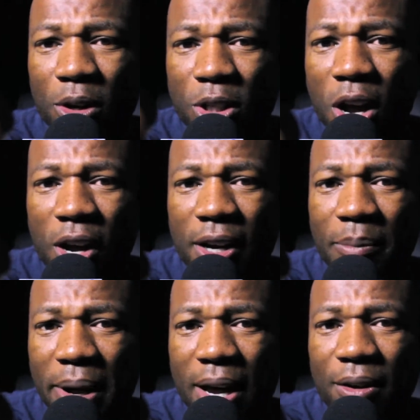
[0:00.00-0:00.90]
are talking
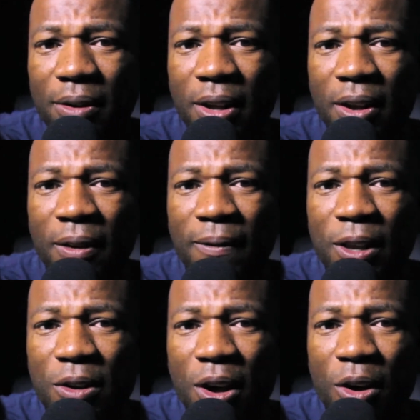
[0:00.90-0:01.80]
about,
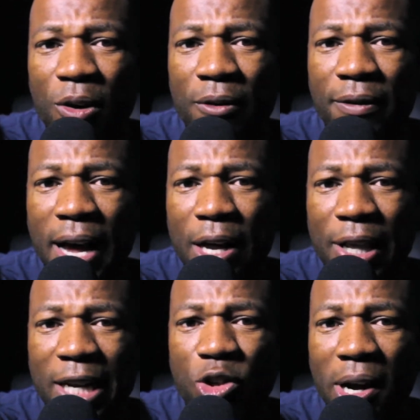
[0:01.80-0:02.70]
of how
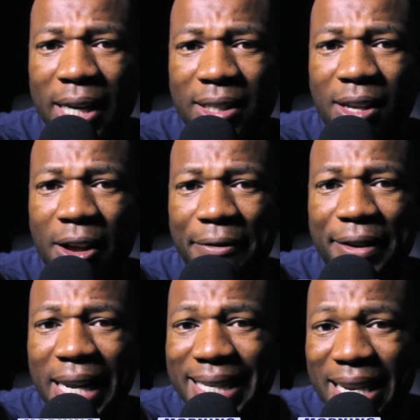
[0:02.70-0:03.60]
they try stuff
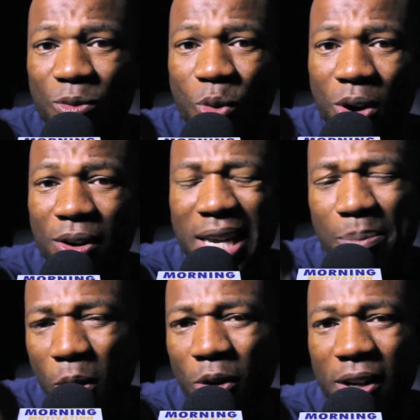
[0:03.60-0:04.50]
and it didn't work.
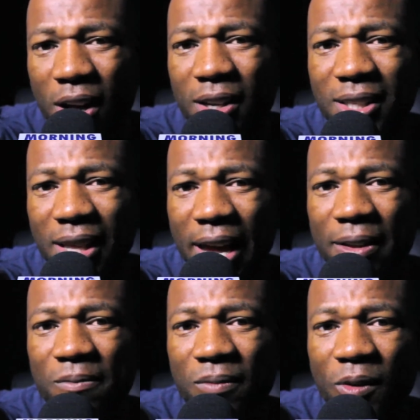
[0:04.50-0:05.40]
Keep holding on to
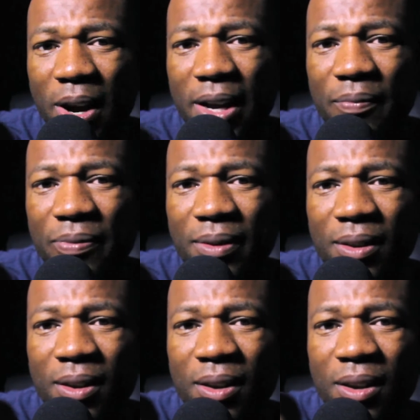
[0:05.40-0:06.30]
that, right?
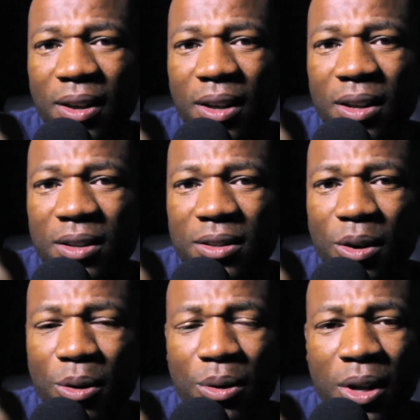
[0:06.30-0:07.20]

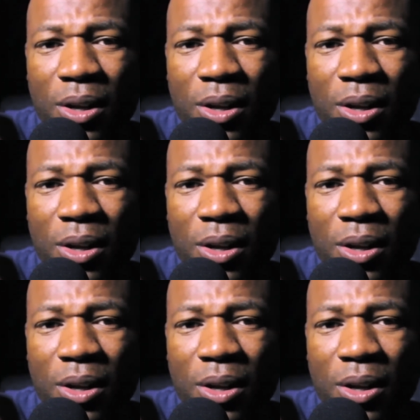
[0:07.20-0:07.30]
So